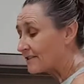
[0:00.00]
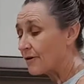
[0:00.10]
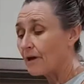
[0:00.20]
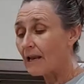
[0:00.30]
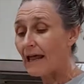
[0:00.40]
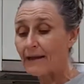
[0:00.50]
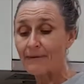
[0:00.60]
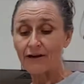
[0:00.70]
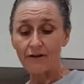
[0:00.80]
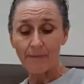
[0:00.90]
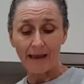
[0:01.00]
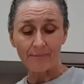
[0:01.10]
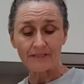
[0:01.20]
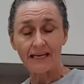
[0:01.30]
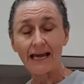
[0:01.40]
so I lay them out on the paper
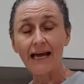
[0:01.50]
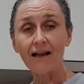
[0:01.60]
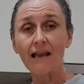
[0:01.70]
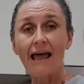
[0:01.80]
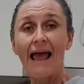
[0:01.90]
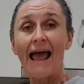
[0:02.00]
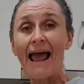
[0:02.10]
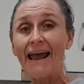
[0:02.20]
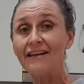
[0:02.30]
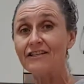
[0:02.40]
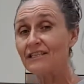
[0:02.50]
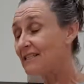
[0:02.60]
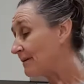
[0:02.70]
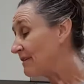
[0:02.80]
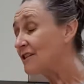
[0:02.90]
towel, and
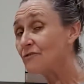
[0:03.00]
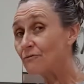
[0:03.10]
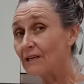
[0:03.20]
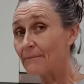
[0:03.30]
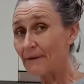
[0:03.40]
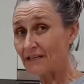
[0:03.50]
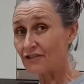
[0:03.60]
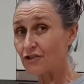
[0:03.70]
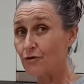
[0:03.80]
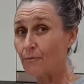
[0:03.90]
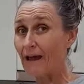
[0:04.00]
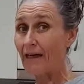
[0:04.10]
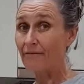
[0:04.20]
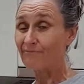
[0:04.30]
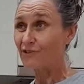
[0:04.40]
this is really best to do about
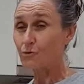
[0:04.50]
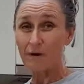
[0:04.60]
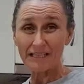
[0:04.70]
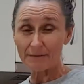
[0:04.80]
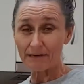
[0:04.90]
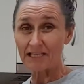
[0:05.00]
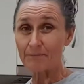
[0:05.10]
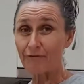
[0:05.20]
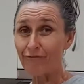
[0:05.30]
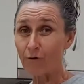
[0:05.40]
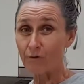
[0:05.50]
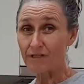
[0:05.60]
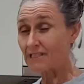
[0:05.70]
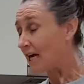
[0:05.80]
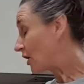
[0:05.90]
20 minutes before you
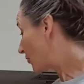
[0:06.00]
start